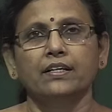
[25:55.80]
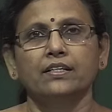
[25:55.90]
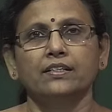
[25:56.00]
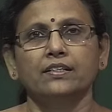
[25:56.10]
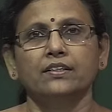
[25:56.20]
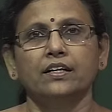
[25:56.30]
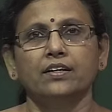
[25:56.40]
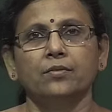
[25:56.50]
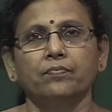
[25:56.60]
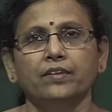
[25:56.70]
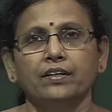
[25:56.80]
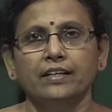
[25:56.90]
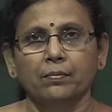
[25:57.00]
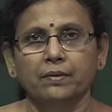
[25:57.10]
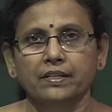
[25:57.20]
region the
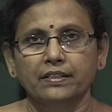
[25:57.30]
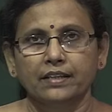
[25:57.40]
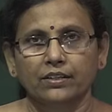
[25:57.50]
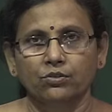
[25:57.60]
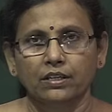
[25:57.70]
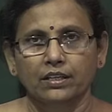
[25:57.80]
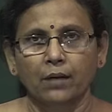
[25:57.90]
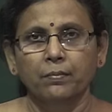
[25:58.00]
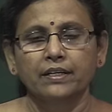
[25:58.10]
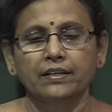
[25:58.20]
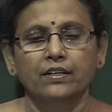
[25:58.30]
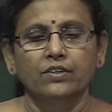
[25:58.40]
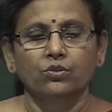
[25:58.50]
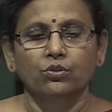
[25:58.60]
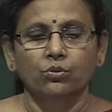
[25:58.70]
traffic is actually coming.
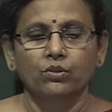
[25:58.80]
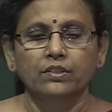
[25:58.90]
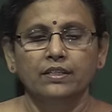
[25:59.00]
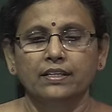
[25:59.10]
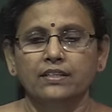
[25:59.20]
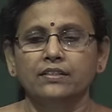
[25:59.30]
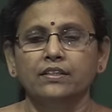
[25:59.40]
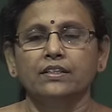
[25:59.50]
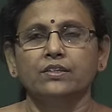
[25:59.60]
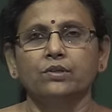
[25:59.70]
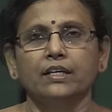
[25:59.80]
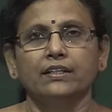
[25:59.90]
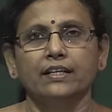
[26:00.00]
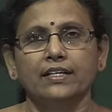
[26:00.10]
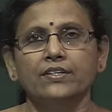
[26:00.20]
So, those details you can
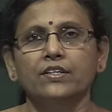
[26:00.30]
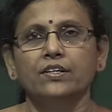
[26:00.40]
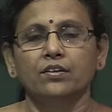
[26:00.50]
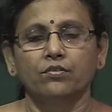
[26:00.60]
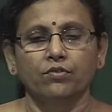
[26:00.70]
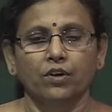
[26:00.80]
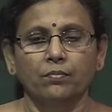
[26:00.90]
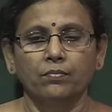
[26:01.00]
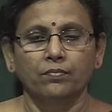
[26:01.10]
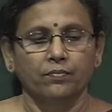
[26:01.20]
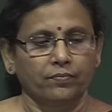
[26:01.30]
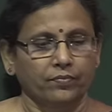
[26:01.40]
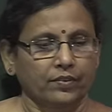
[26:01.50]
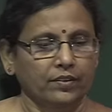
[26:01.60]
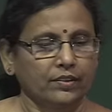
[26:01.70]
get from
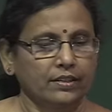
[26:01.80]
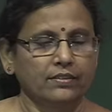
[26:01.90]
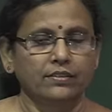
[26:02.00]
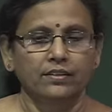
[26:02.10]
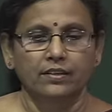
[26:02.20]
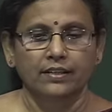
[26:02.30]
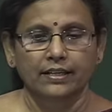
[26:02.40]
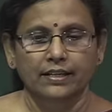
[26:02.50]
this data.